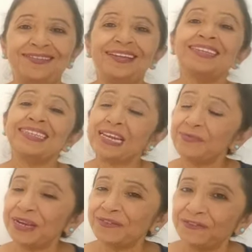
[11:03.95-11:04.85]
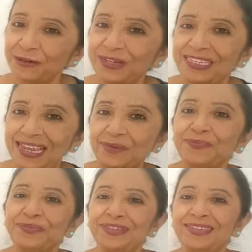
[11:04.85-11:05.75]
Send me a few
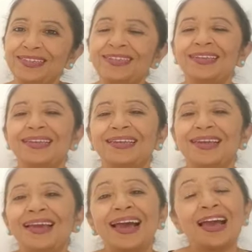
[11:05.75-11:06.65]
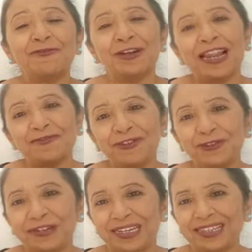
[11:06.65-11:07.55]
examples. I would love to
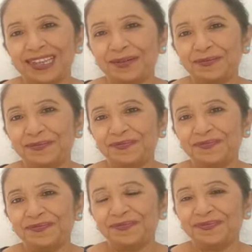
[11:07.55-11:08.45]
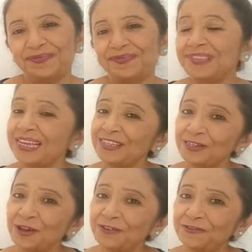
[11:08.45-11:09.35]
read them. That's
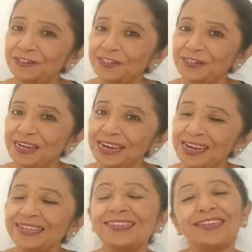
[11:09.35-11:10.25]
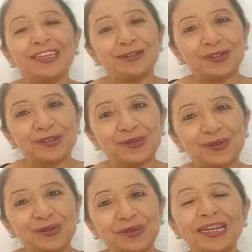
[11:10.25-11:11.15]
all for today. See you
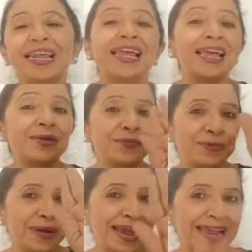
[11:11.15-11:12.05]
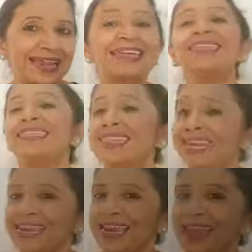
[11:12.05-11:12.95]
soon. Bye-bye.
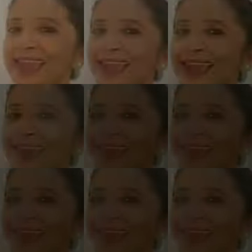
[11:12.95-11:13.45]
Take care.